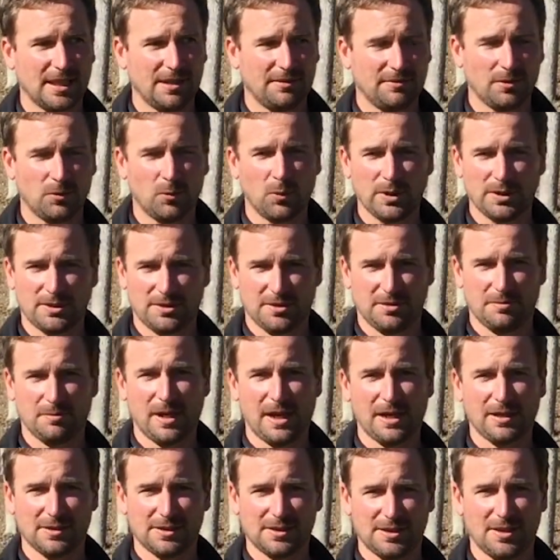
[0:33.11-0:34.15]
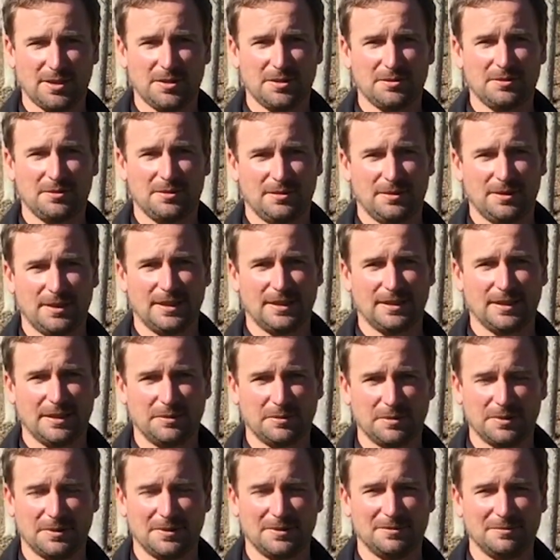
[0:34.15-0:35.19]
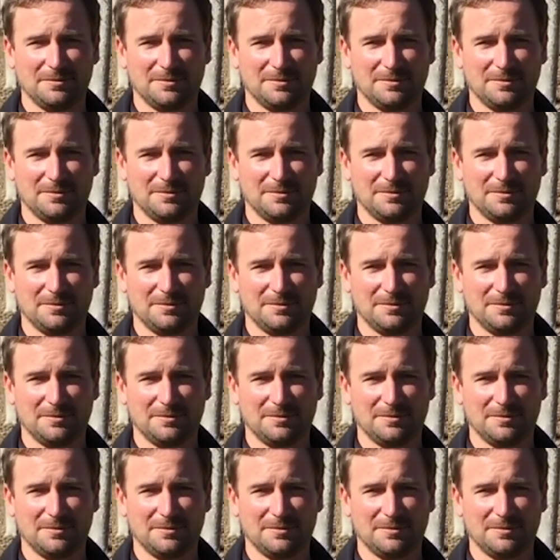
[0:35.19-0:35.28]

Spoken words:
of a winter milestone that we're